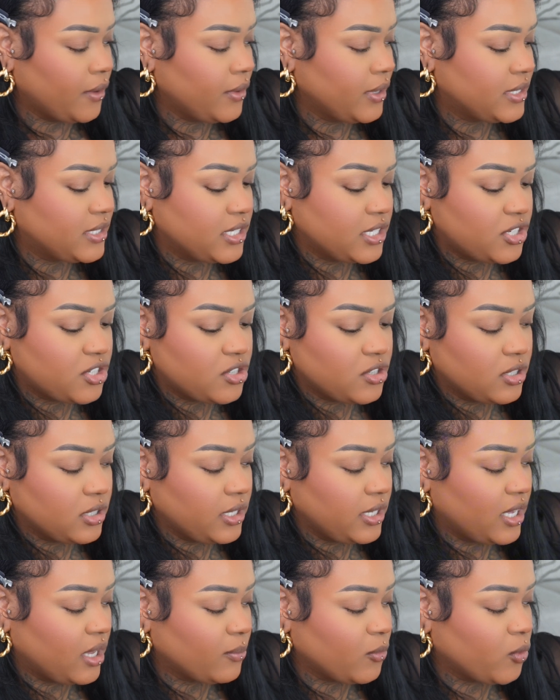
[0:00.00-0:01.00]

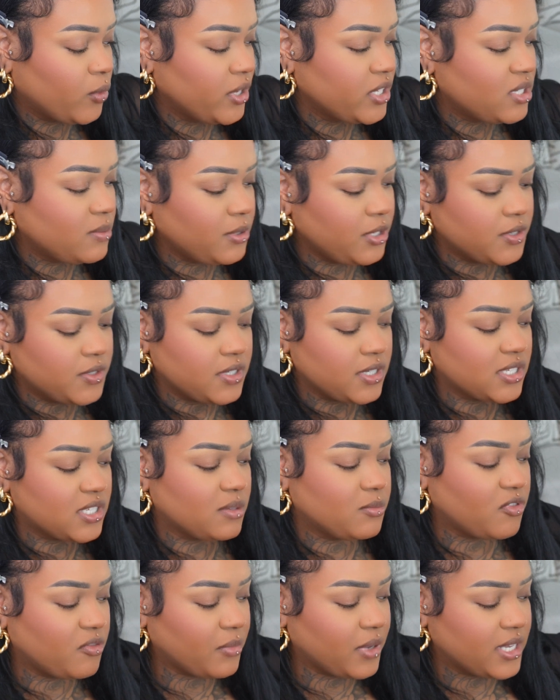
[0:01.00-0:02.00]
additionally, I'm going to be using
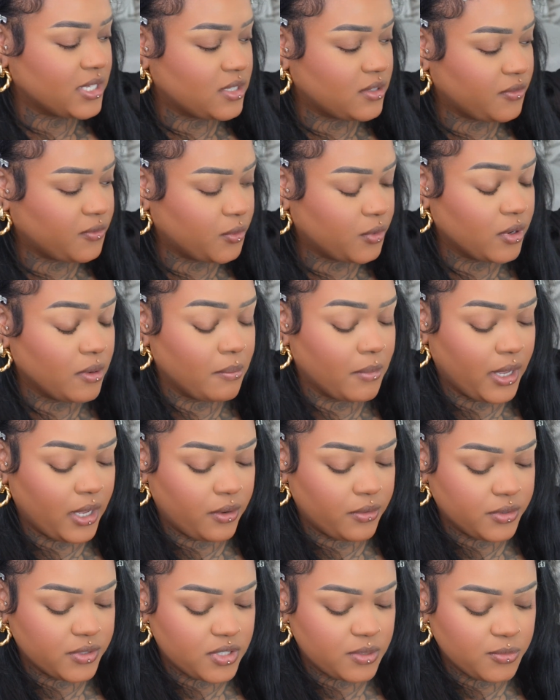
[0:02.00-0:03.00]
some of my Sephora
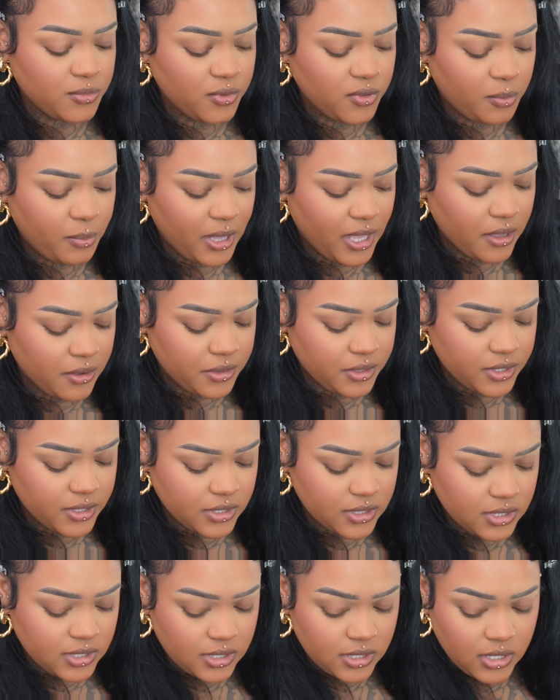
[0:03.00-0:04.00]
Micro Smooth
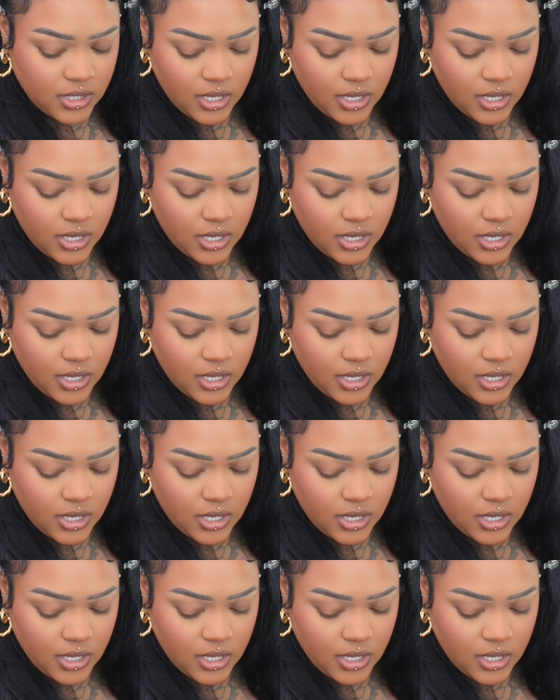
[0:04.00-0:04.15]
powders,